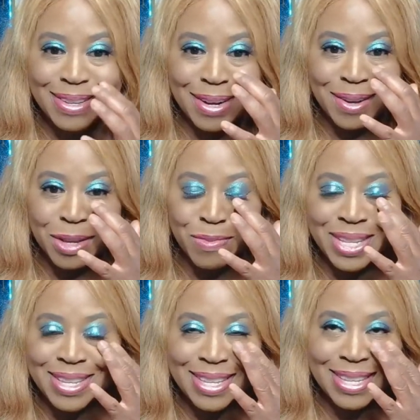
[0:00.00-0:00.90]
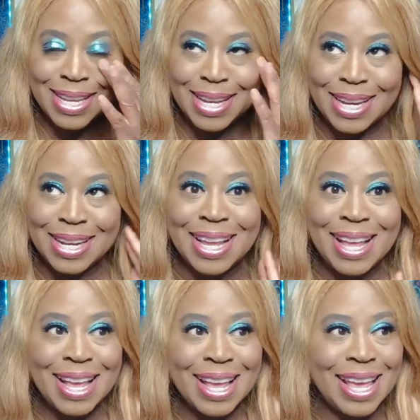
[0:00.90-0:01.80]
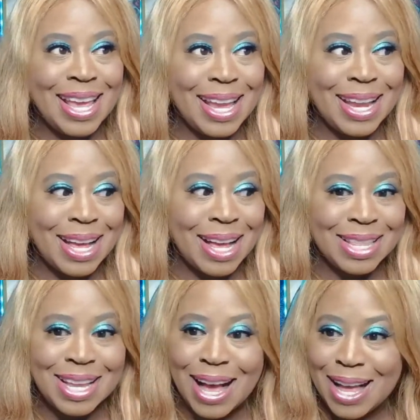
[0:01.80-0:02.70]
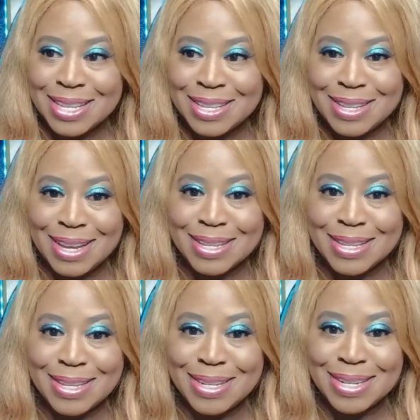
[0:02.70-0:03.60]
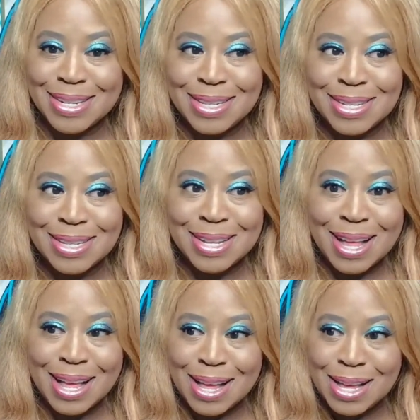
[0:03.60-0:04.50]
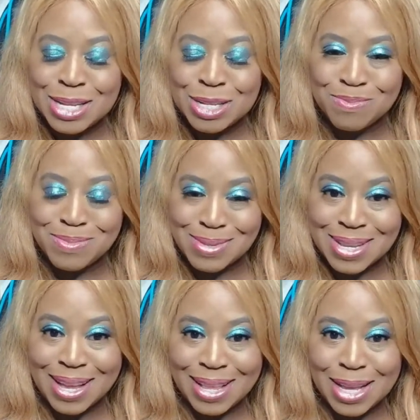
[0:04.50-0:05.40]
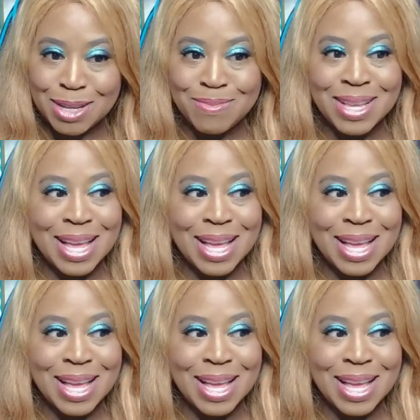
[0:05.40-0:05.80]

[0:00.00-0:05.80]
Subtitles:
There was the scene in the Oz Dust uh, Club,